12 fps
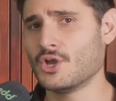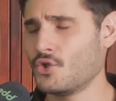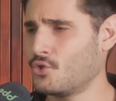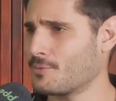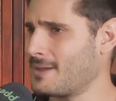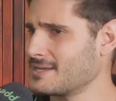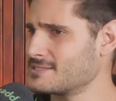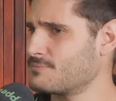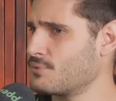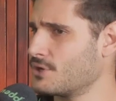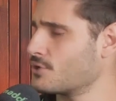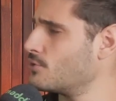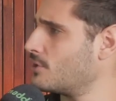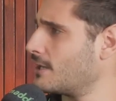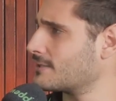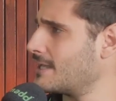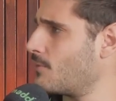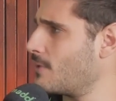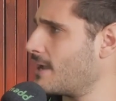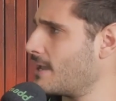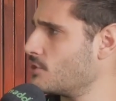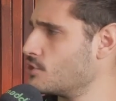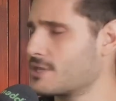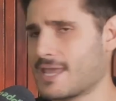Look, banks are pretty good like that where
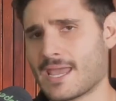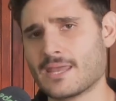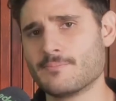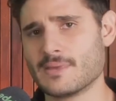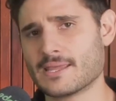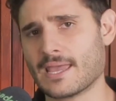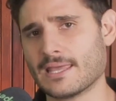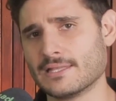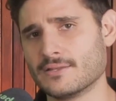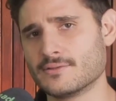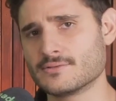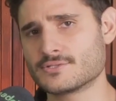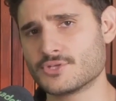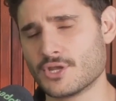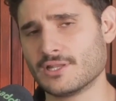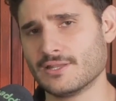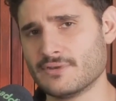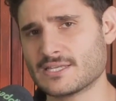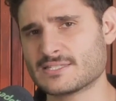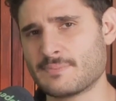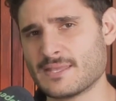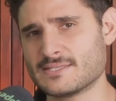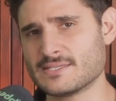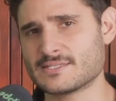you can mitigate certain living
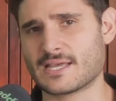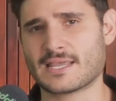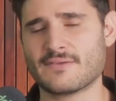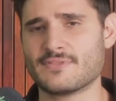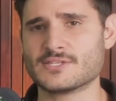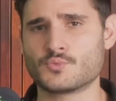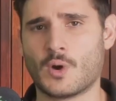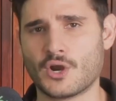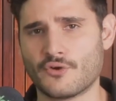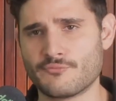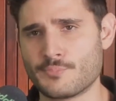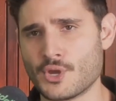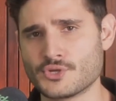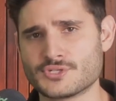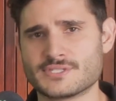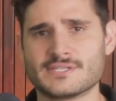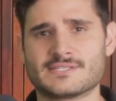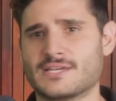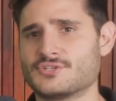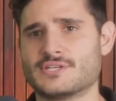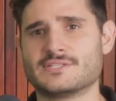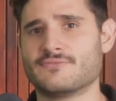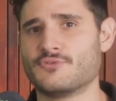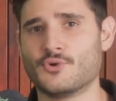expenses. Like if there's one-off purchases, such
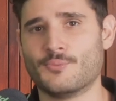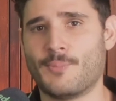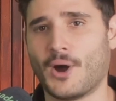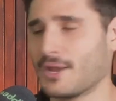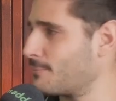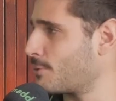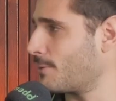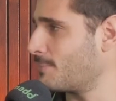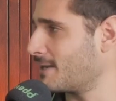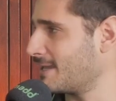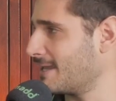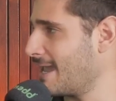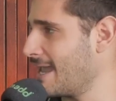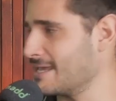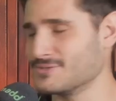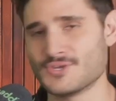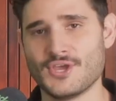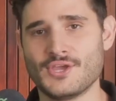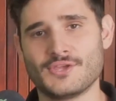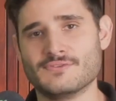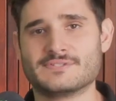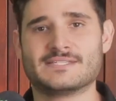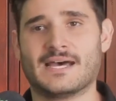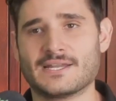as if you're buying a property and
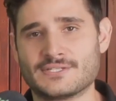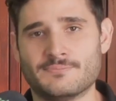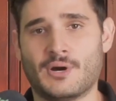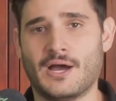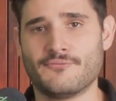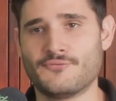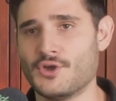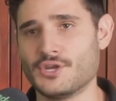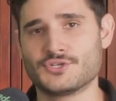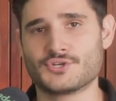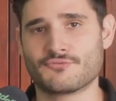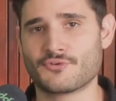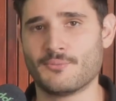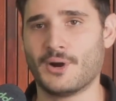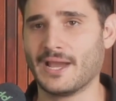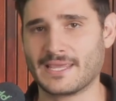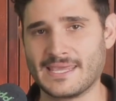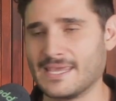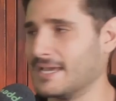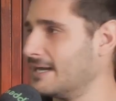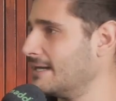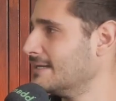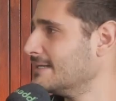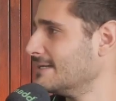you've started to buy furniture from
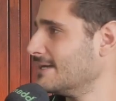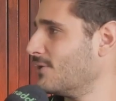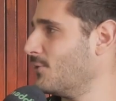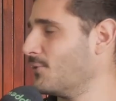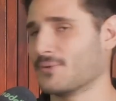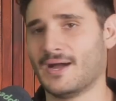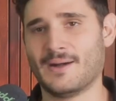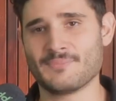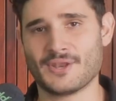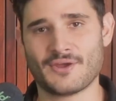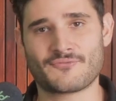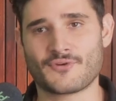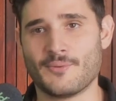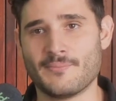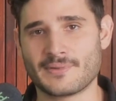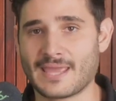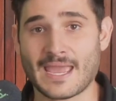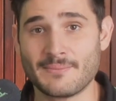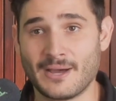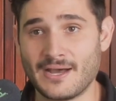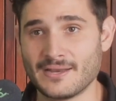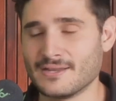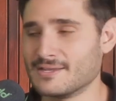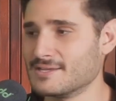IKEA or from
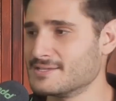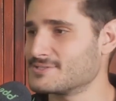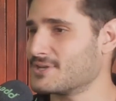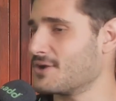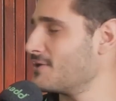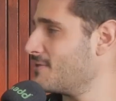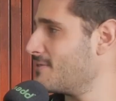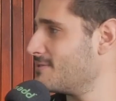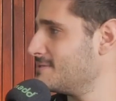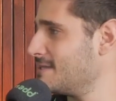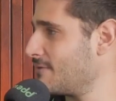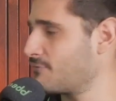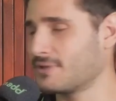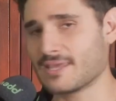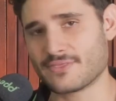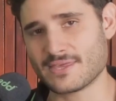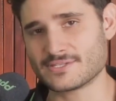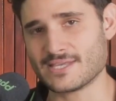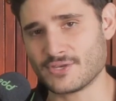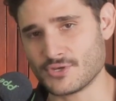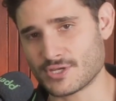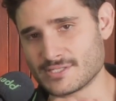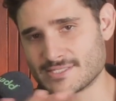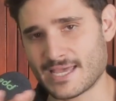Kmart. So definitely things that
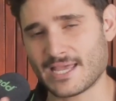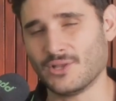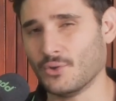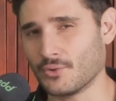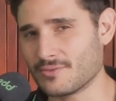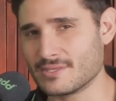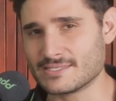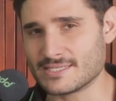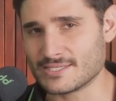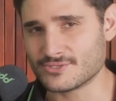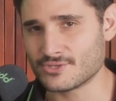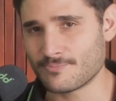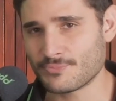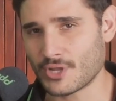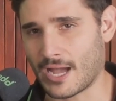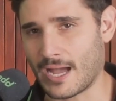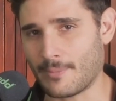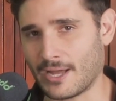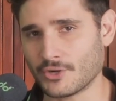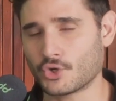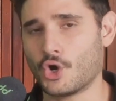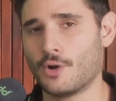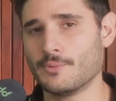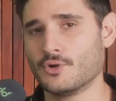you can say, look, this is
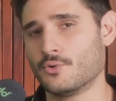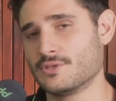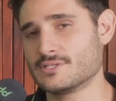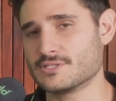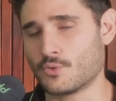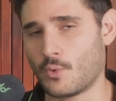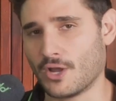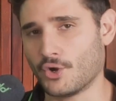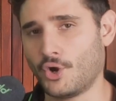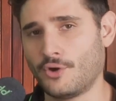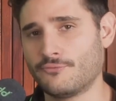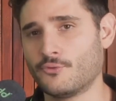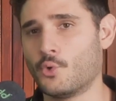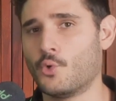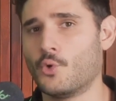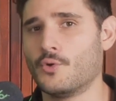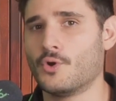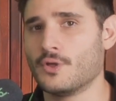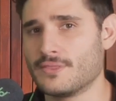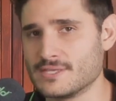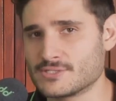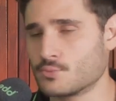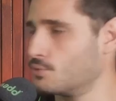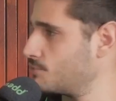uncommon, or this is a one-off, or
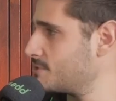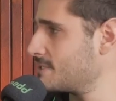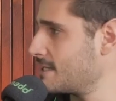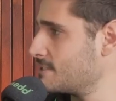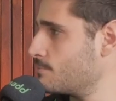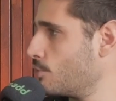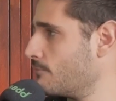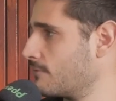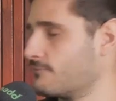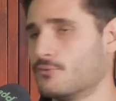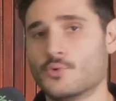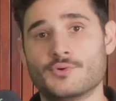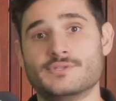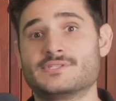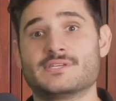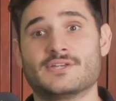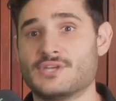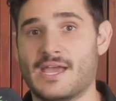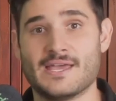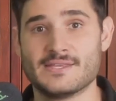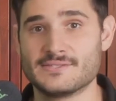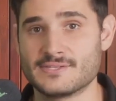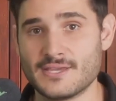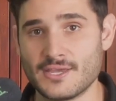this will cease moving forward, such
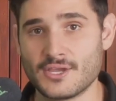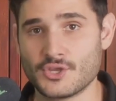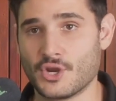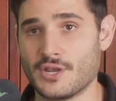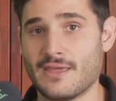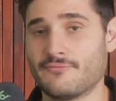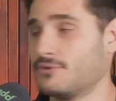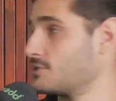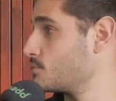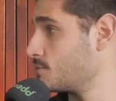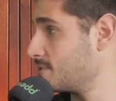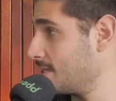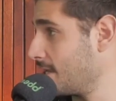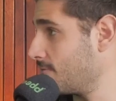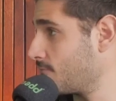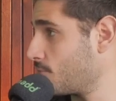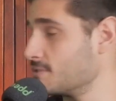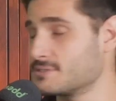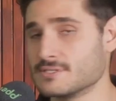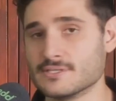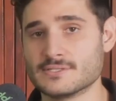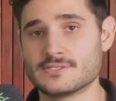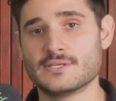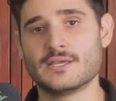as Netflix or Stan, for
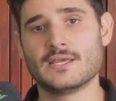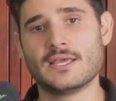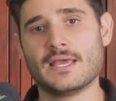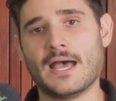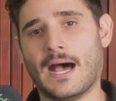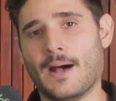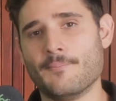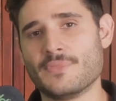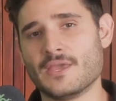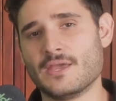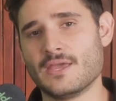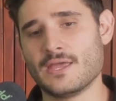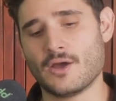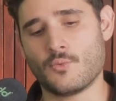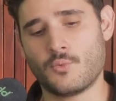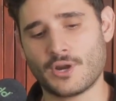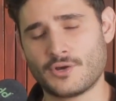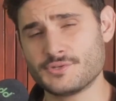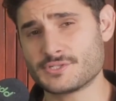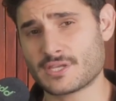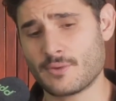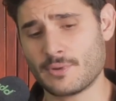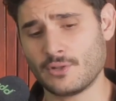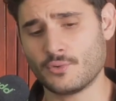instance. What else
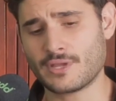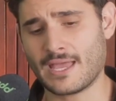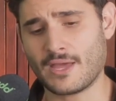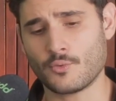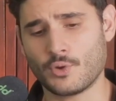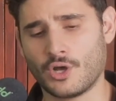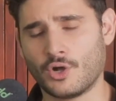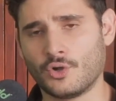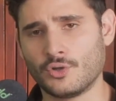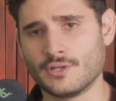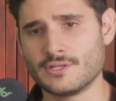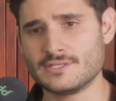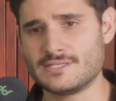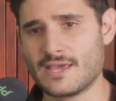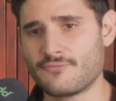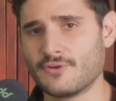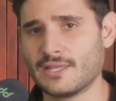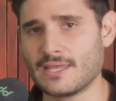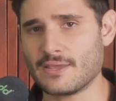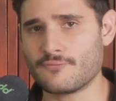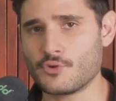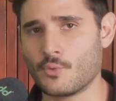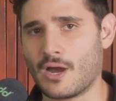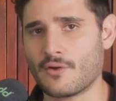can we look at? Well, definitely
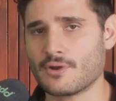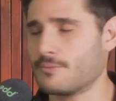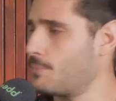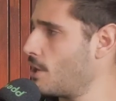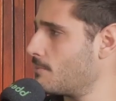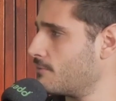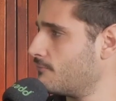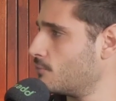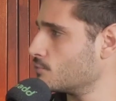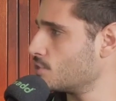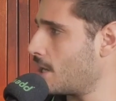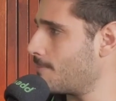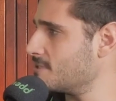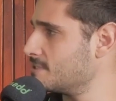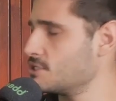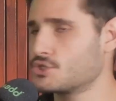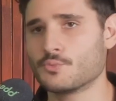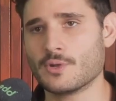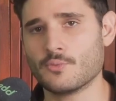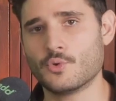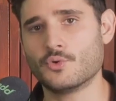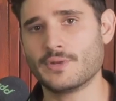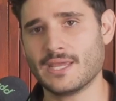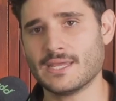if you are in a permanent full-time position, we
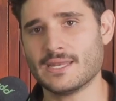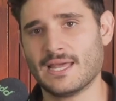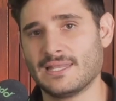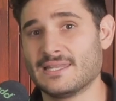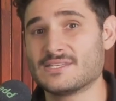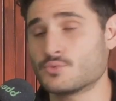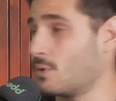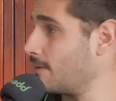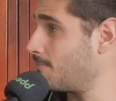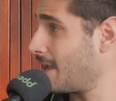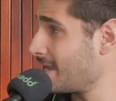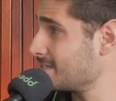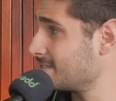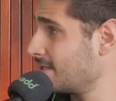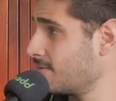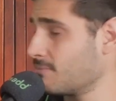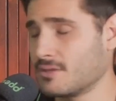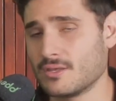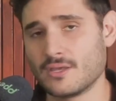will need at least one payslip.